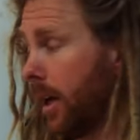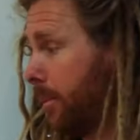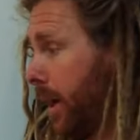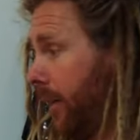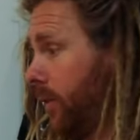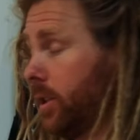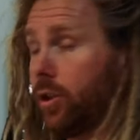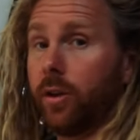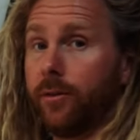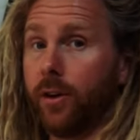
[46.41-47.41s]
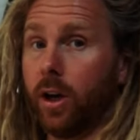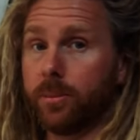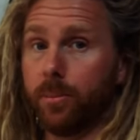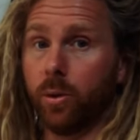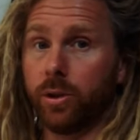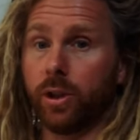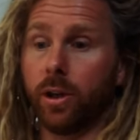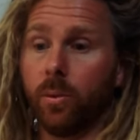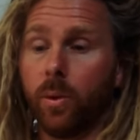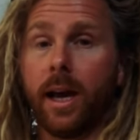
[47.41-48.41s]
But if this is your first board, you're going
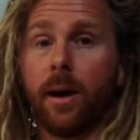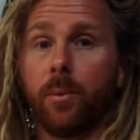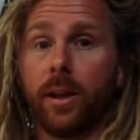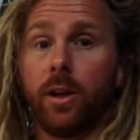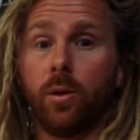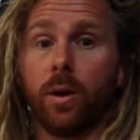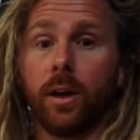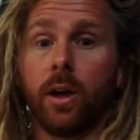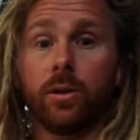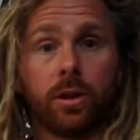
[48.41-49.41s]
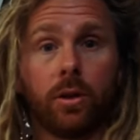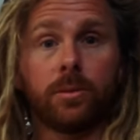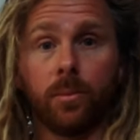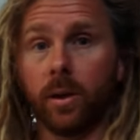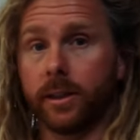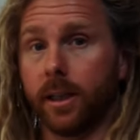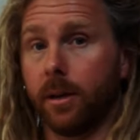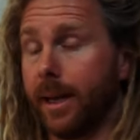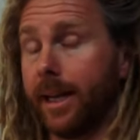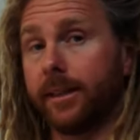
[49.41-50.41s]
to weigh up whether you want to go so small it's going to
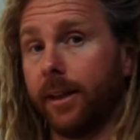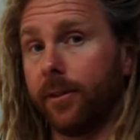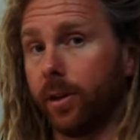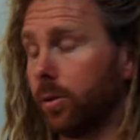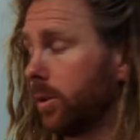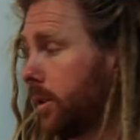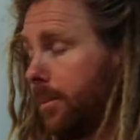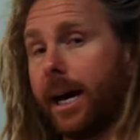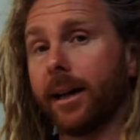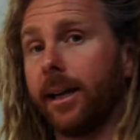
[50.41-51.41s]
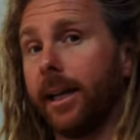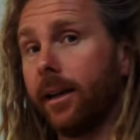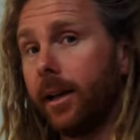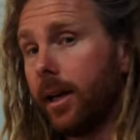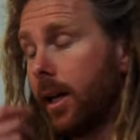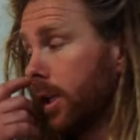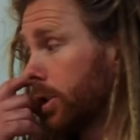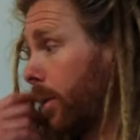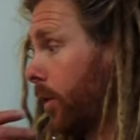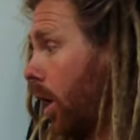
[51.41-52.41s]
make it difficult to paddle in.
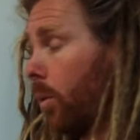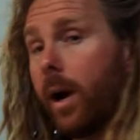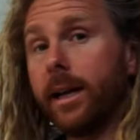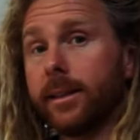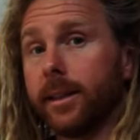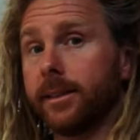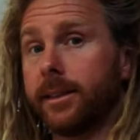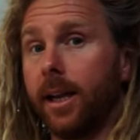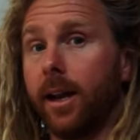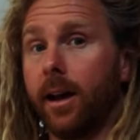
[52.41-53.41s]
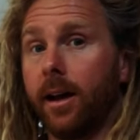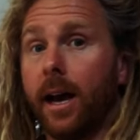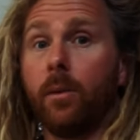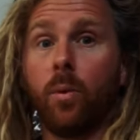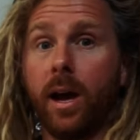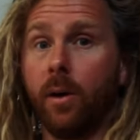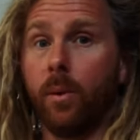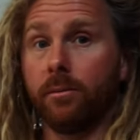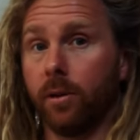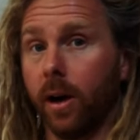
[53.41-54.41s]
So we've got our weight to consider and where
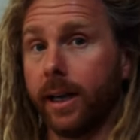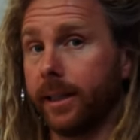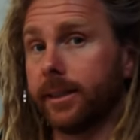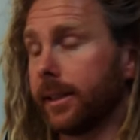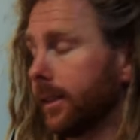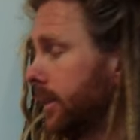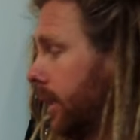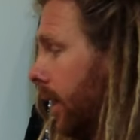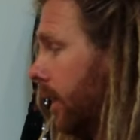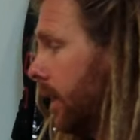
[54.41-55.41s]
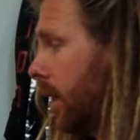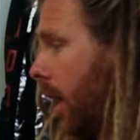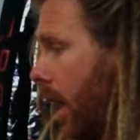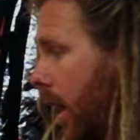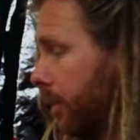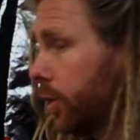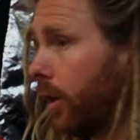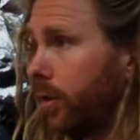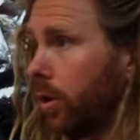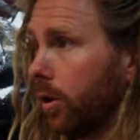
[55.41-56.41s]
we're riding to consider. So
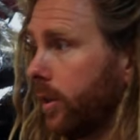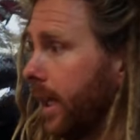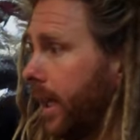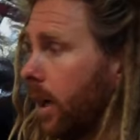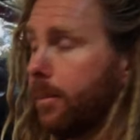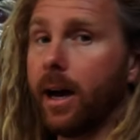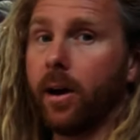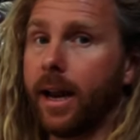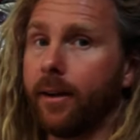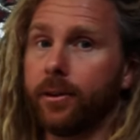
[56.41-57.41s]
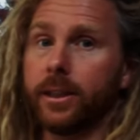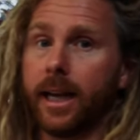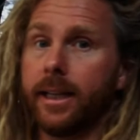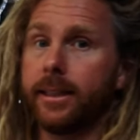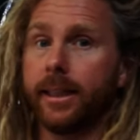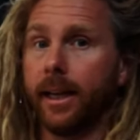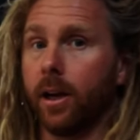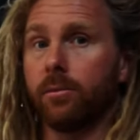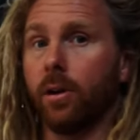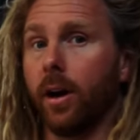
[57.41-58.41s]
if you're thinking about an average 80
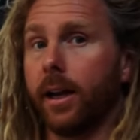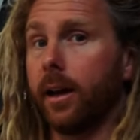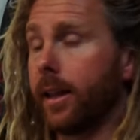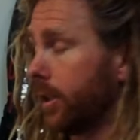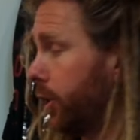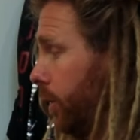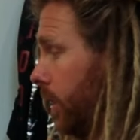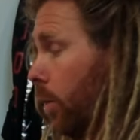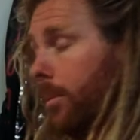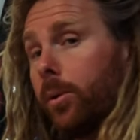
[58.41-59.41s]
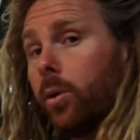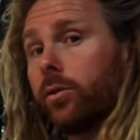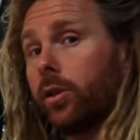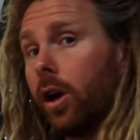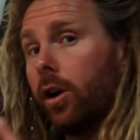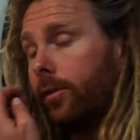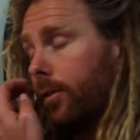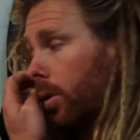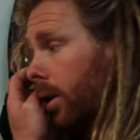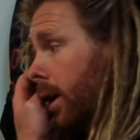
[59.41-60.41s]
kilo rider, they're choosing what board to go
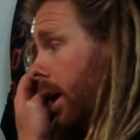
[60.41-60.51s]
for.